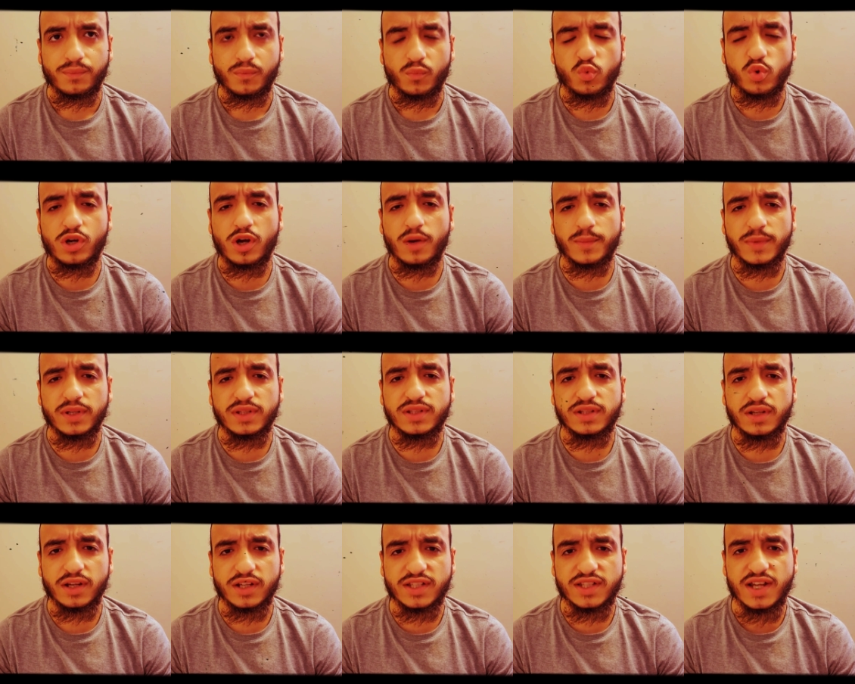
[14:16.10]
You come
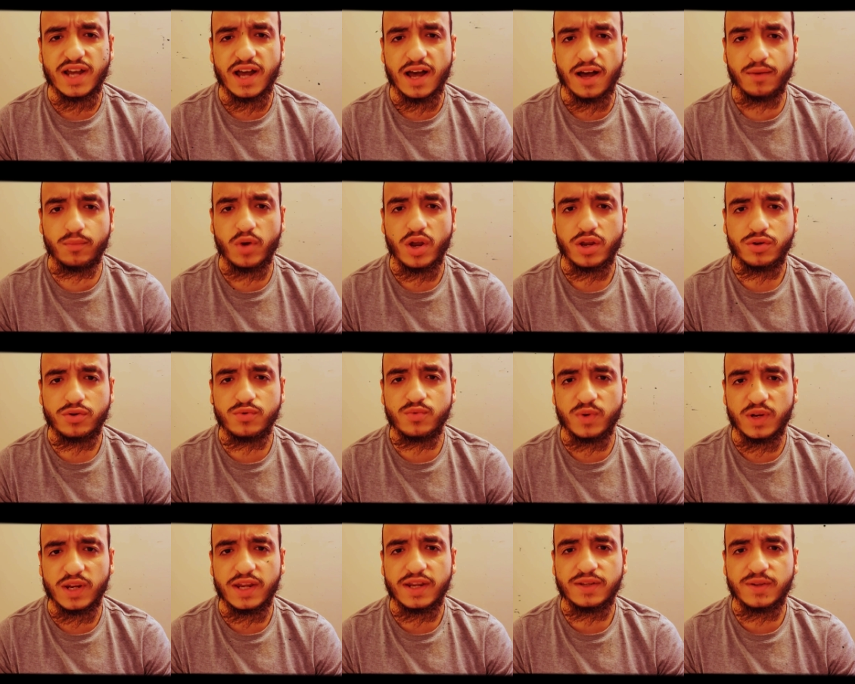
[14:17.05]
into a time where you
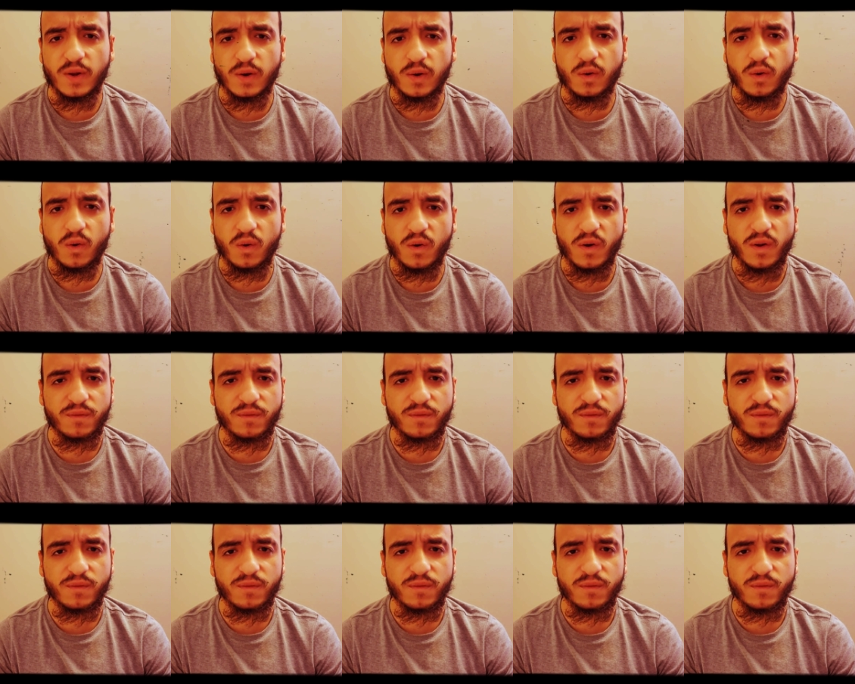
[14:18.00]
need the Lord.